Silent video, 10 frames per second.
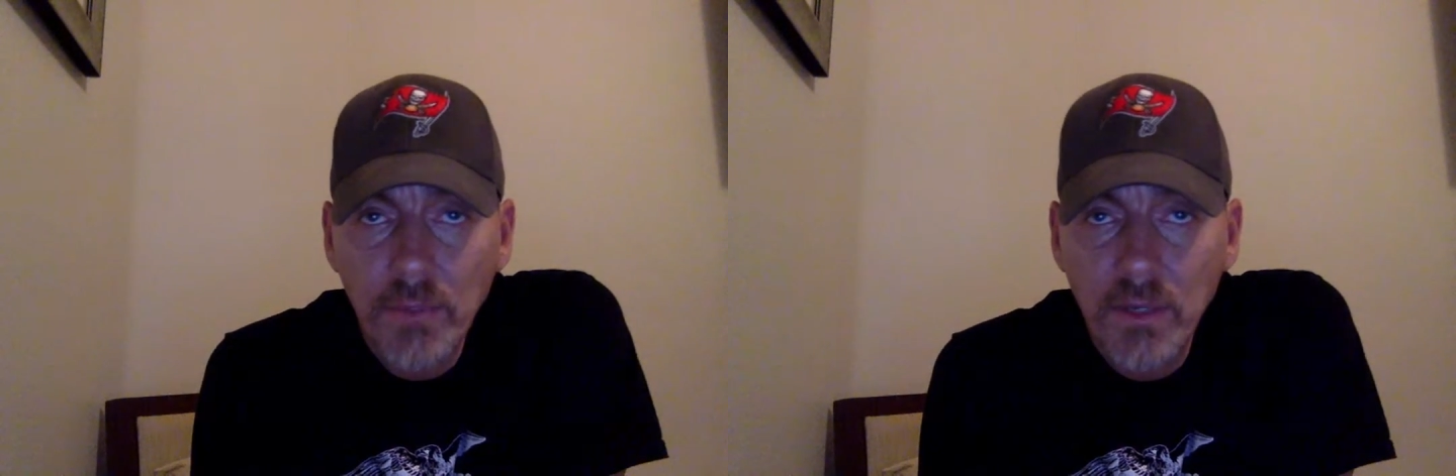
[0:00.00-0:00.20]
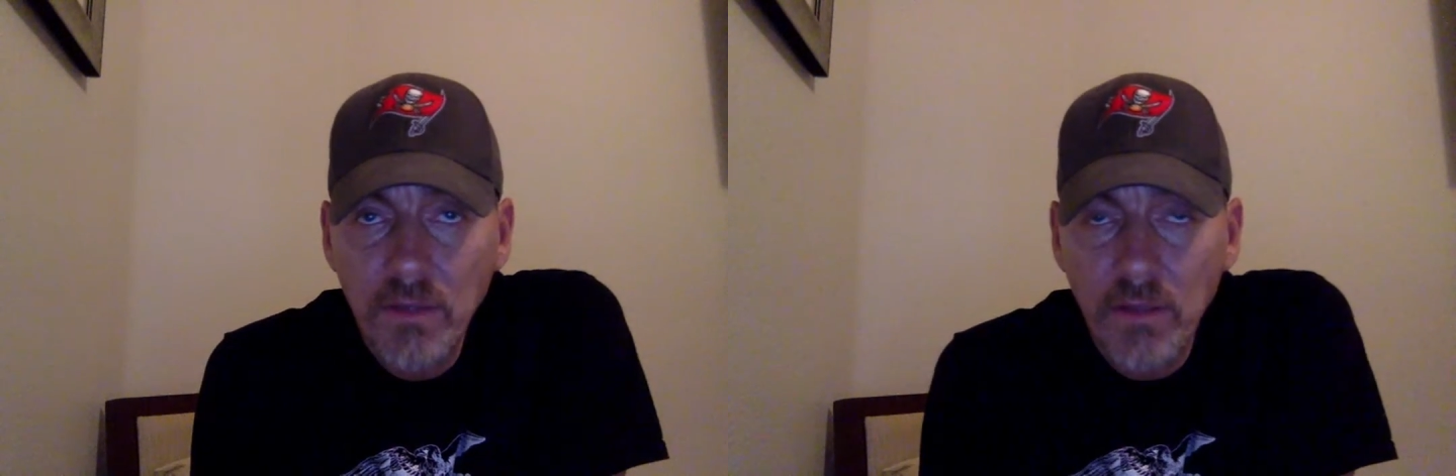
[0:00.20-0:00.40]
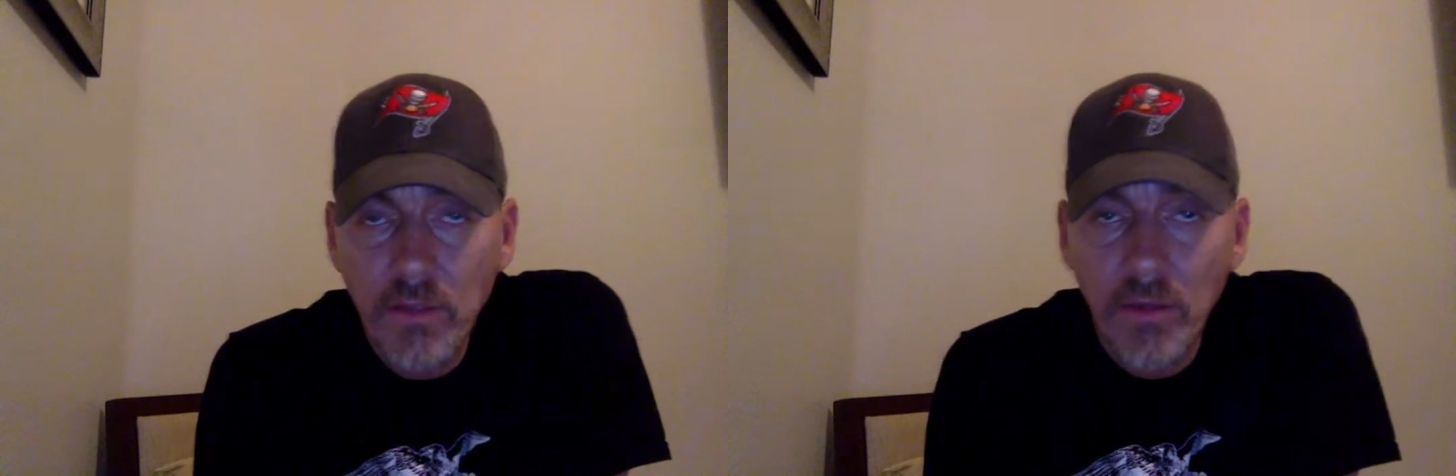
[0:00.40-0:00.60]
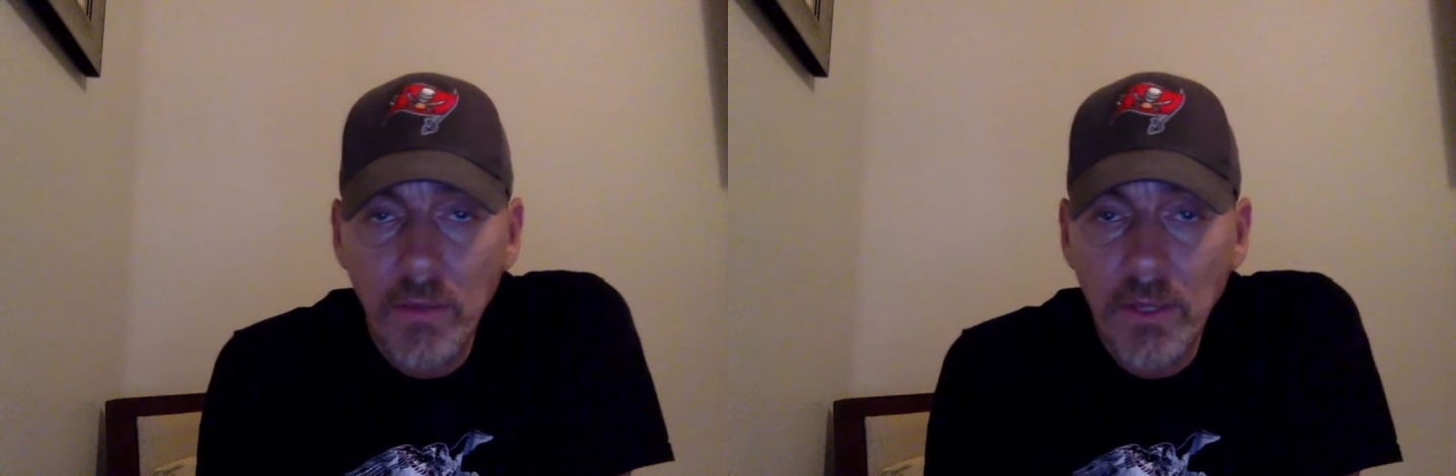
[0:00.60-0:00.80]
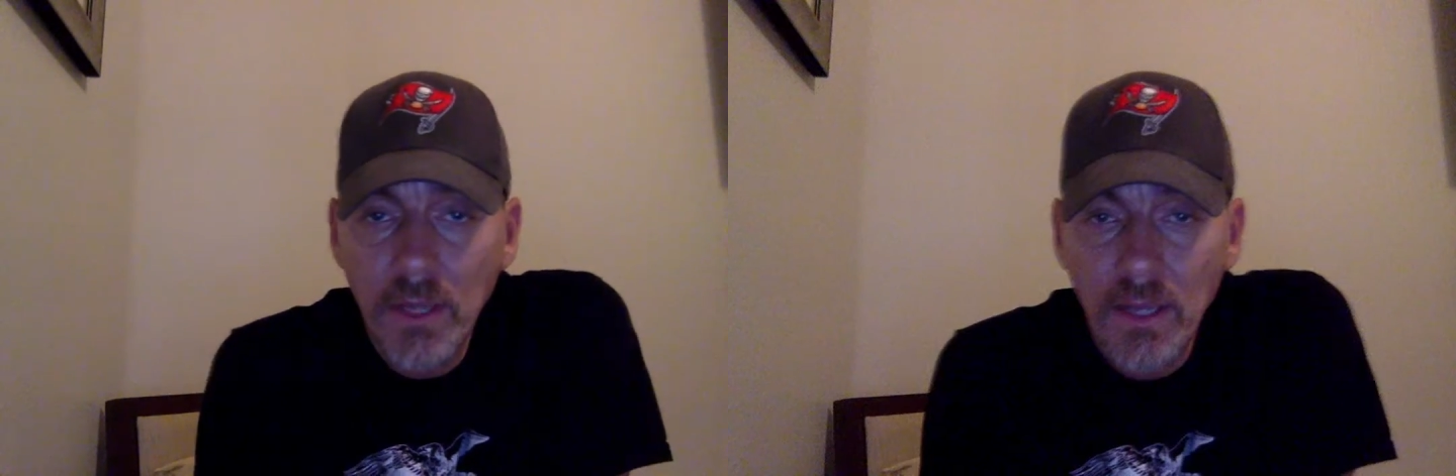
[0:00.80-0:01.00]
because I thought
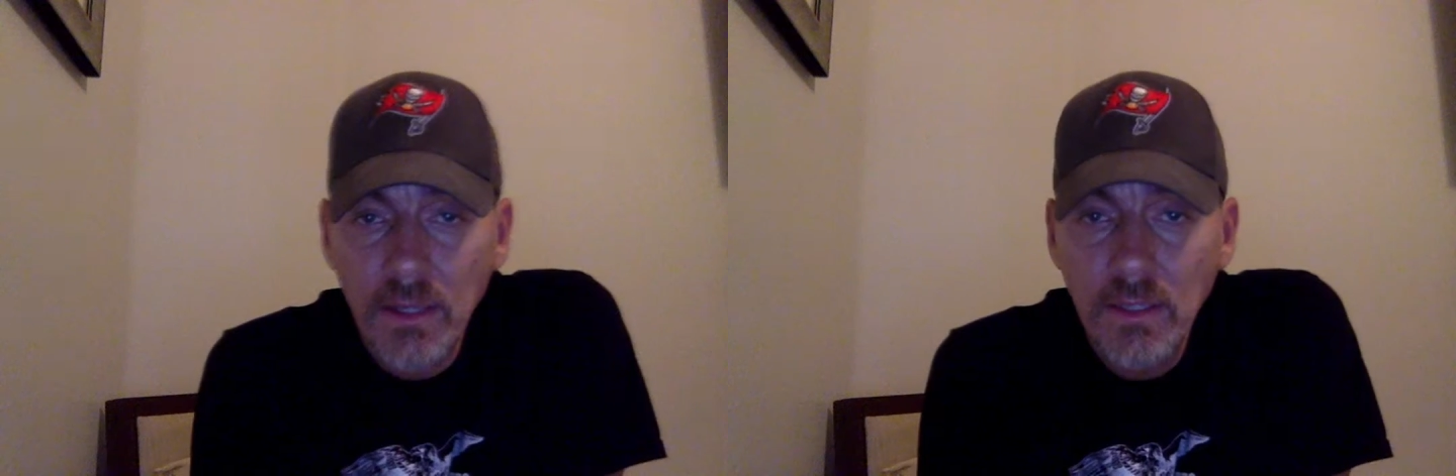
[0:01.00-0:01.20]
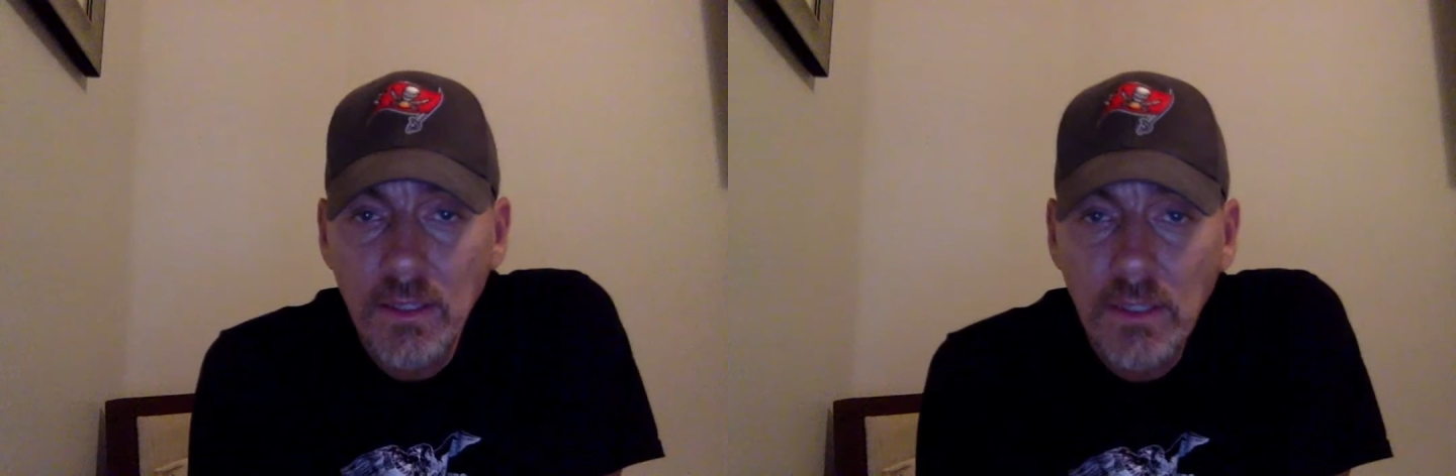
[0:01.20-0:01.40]
my dad